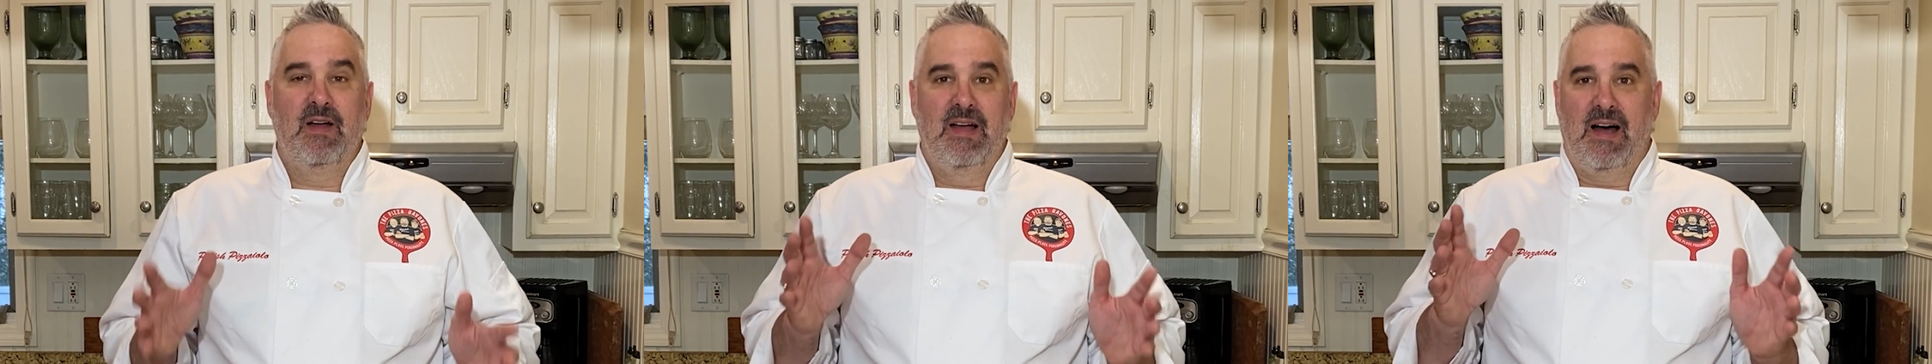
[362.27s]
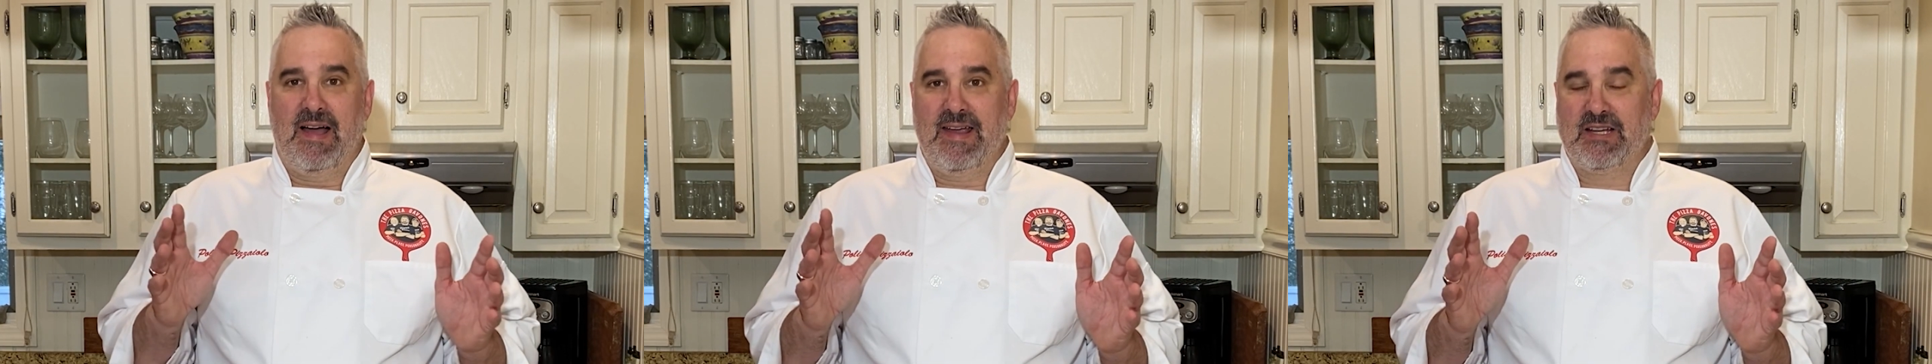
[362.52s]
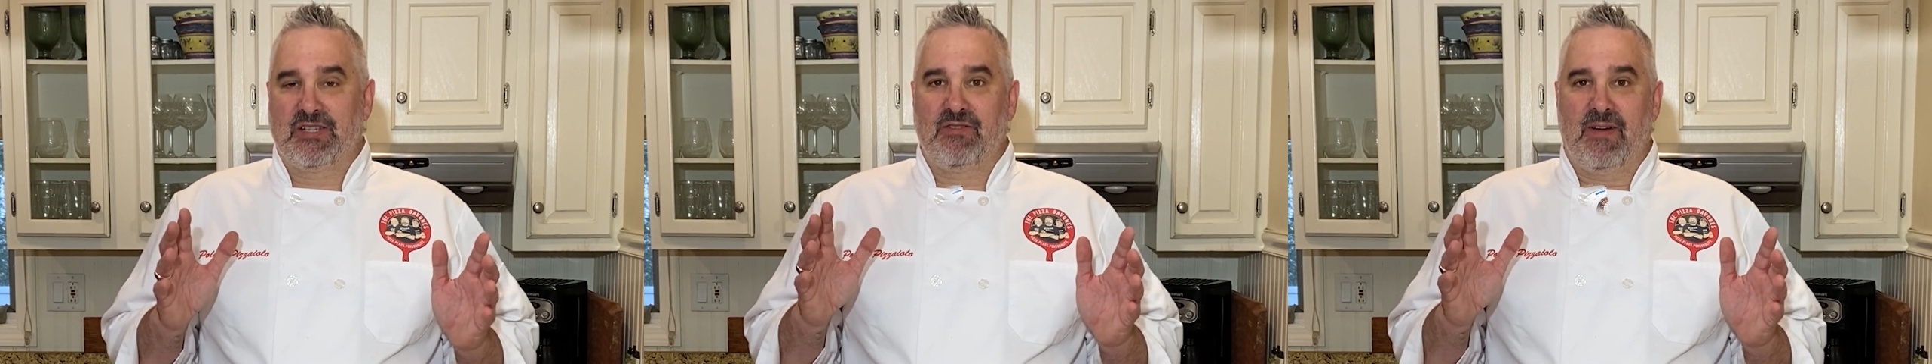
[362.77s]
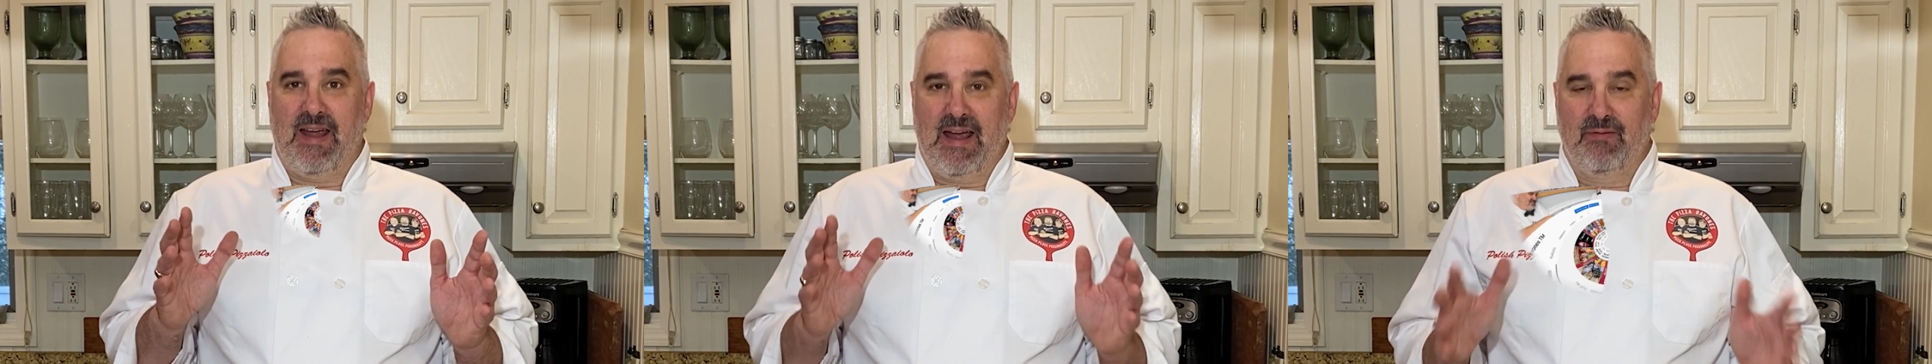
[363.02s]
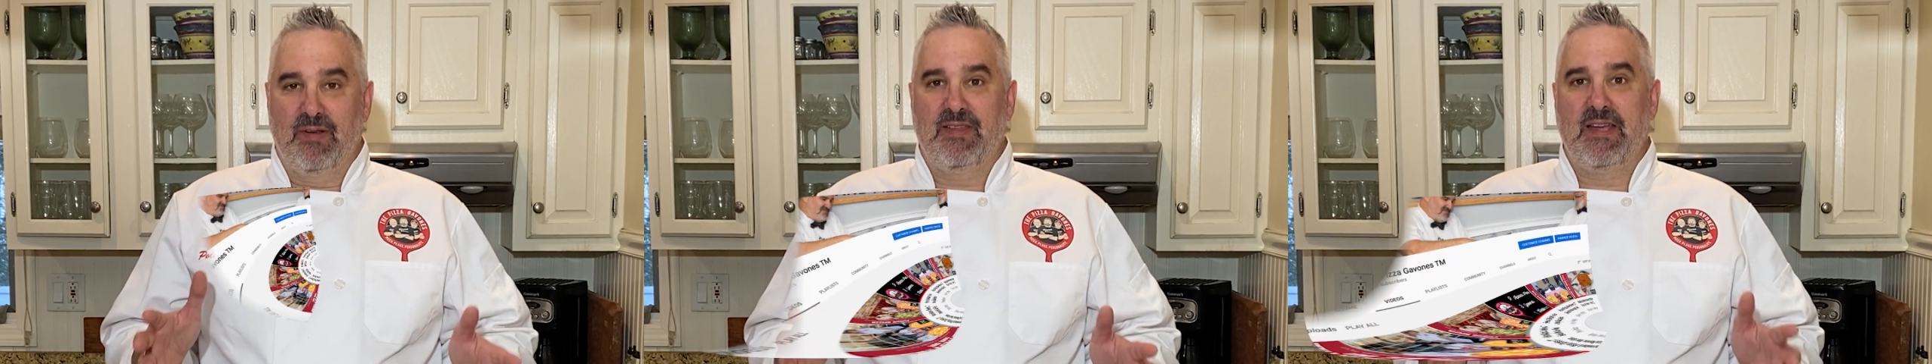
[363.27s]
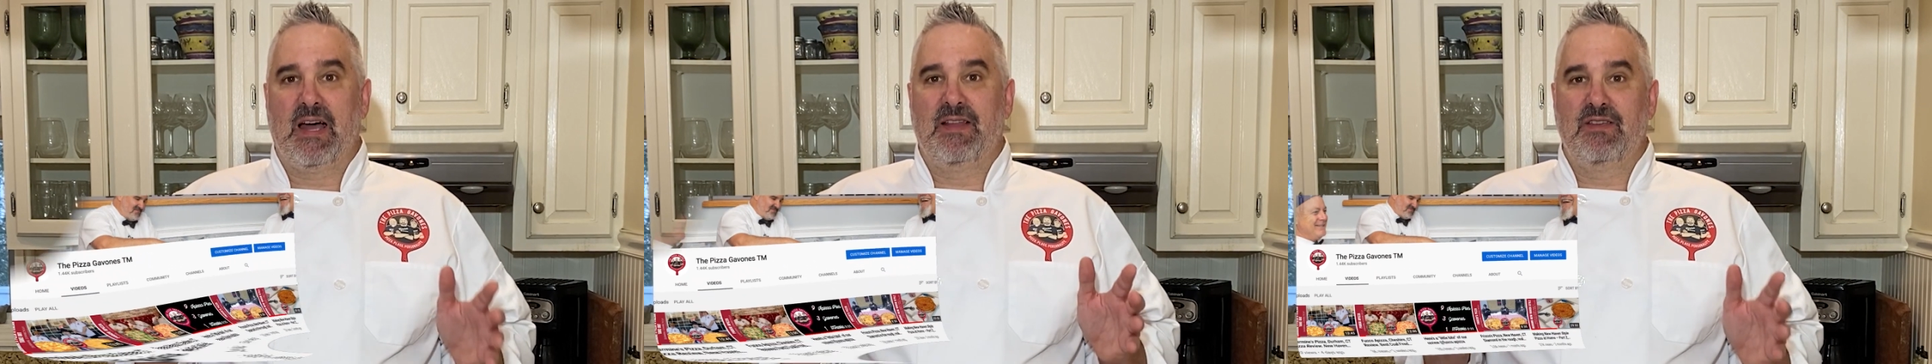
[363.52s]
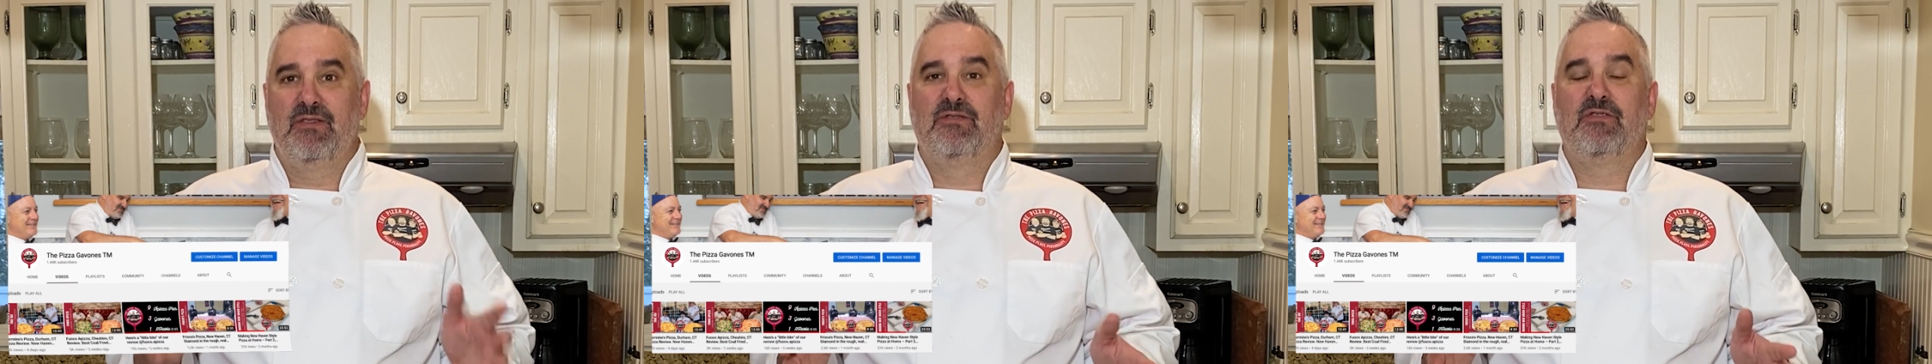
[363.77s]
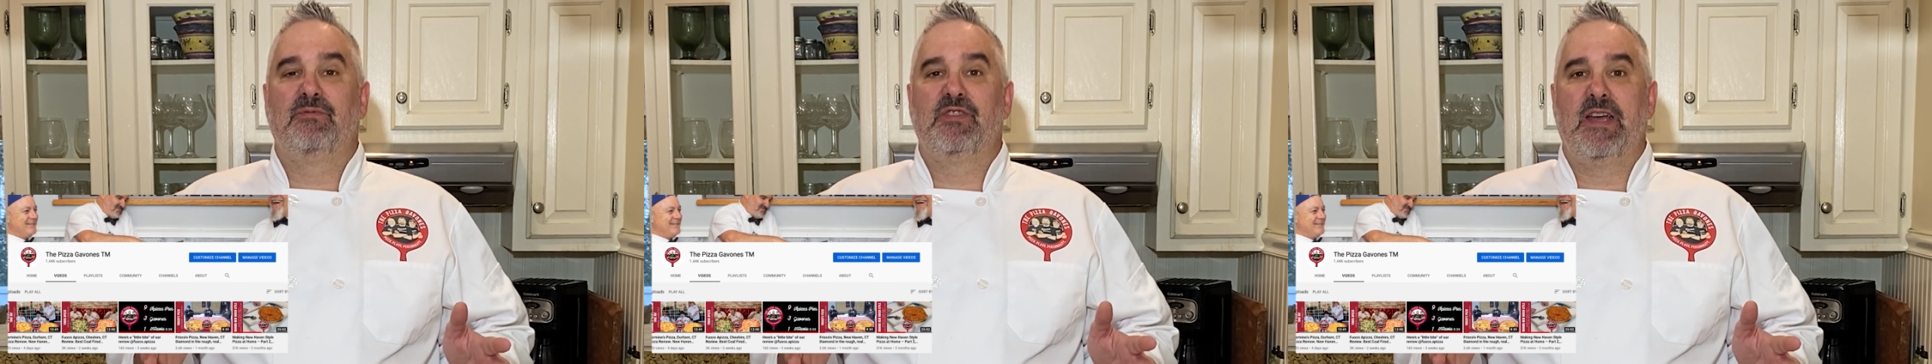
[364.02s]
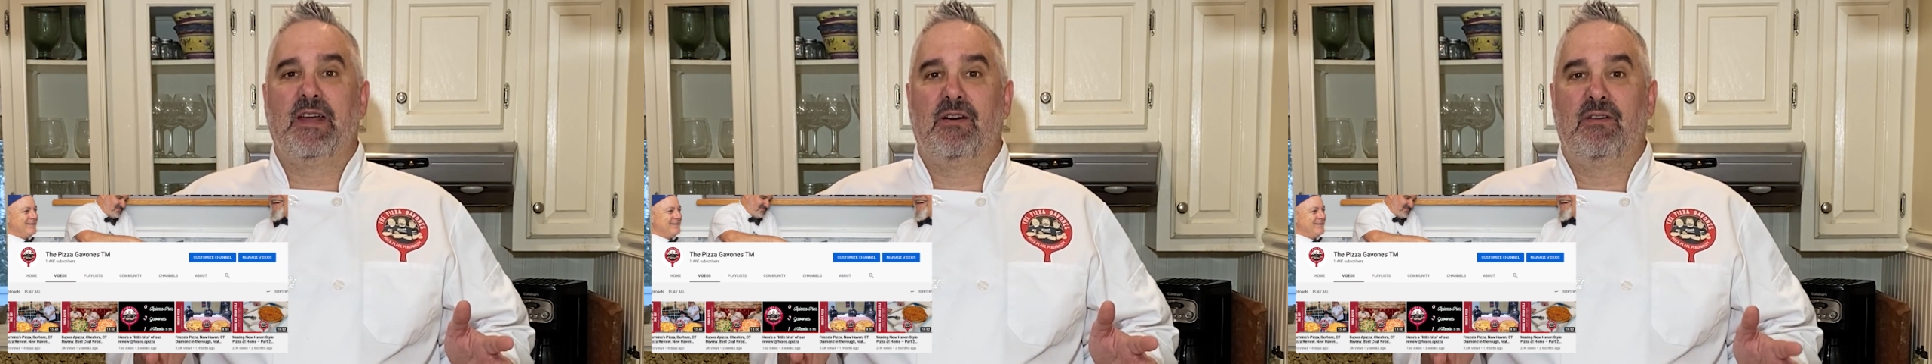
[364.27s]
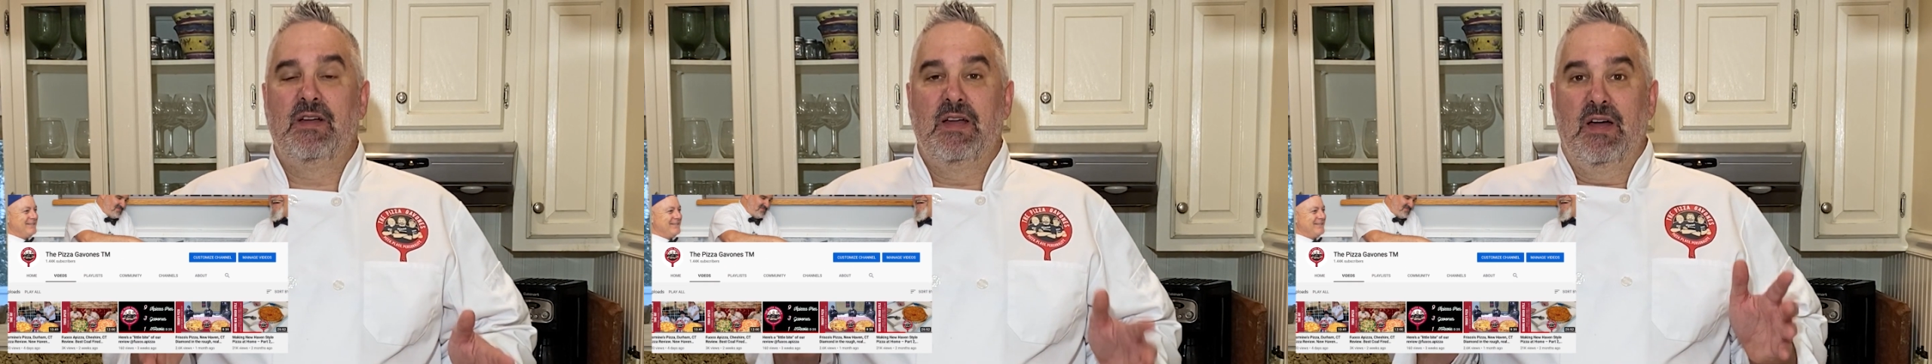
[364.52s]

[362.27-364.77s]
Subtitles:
I answer everything on YouTube channel.